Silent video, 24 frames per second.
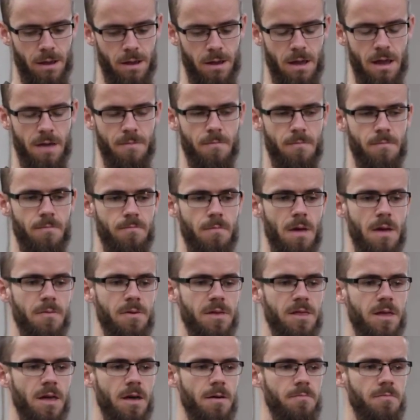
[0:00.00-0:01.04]
It,
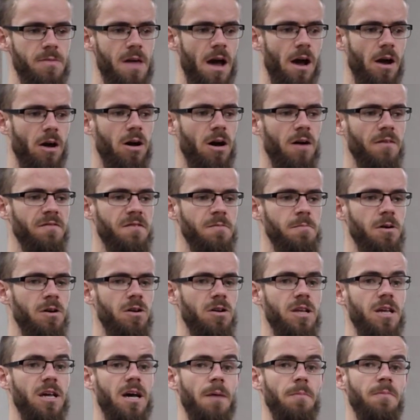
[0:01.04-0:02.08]
maybe that
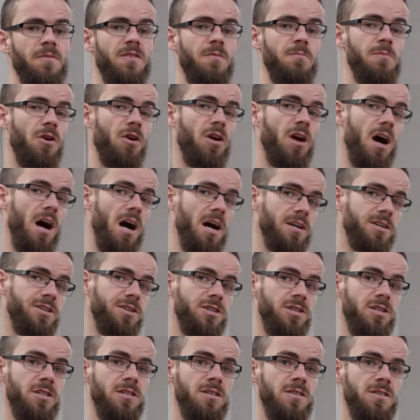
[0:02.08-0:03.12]
uncomfortability comes from your
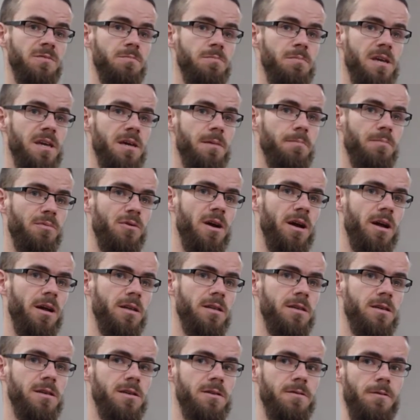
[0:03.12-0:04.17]
conscience being pricked,
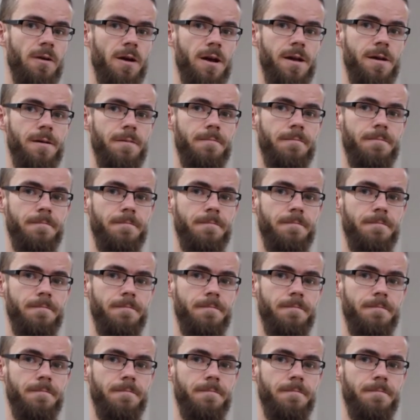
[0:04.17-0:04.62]
right?